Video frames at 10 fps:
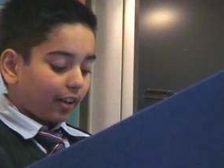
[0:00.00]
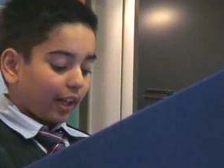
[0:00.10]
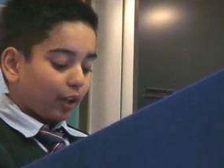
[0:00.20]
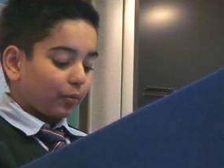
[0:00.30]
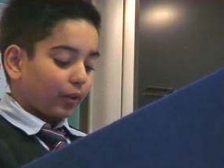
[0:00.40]
I
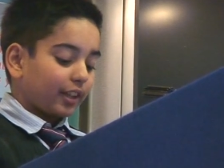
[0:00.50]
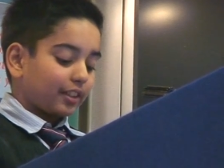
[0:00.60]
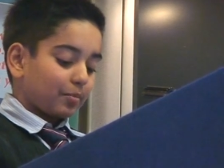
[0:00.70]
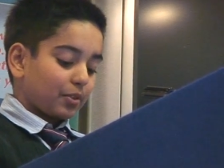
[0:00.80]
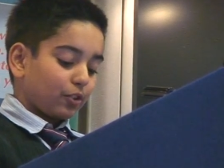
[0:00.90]
helped
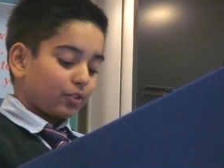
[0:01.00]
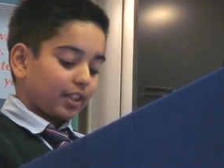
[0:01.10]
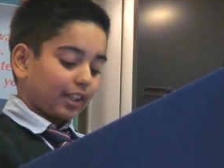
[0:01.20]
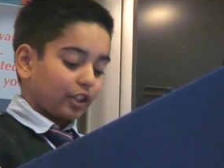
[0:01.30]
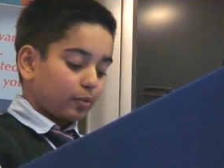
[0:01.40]
write and produce
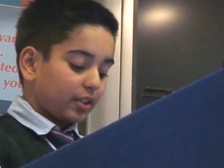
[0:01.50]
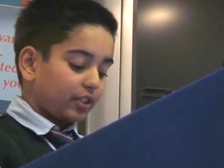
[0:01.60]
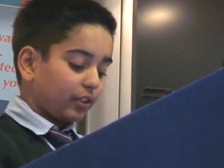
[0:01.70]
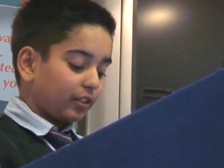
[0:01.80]
the Include Me